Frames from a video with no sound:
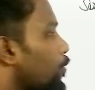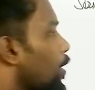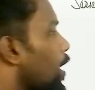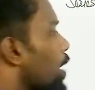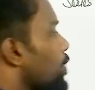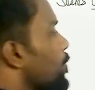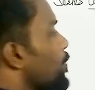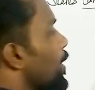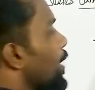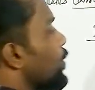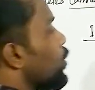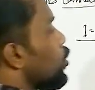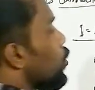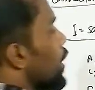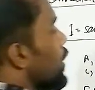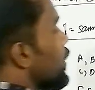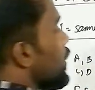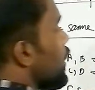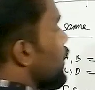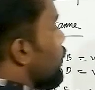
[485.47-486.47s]
we apply
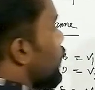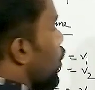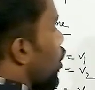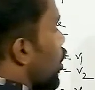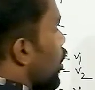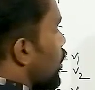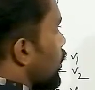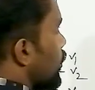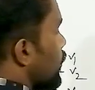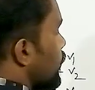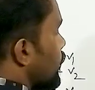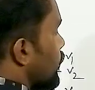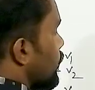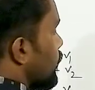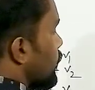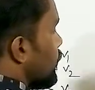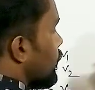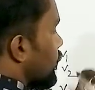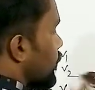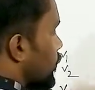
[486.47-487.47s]
20 volt,
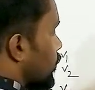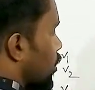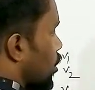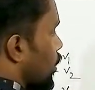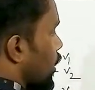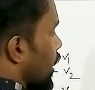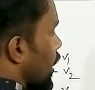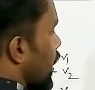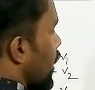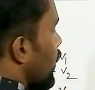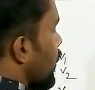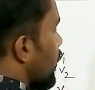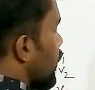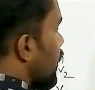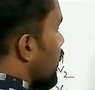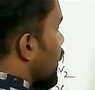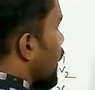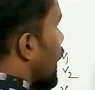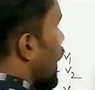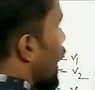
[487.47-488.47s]
okay,
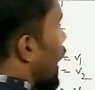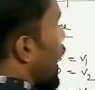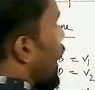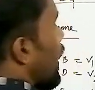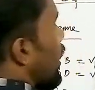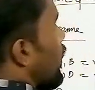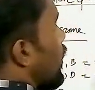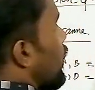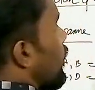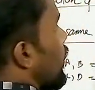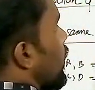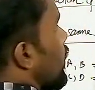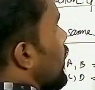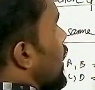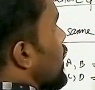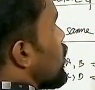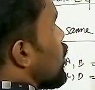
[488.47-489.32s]
if in case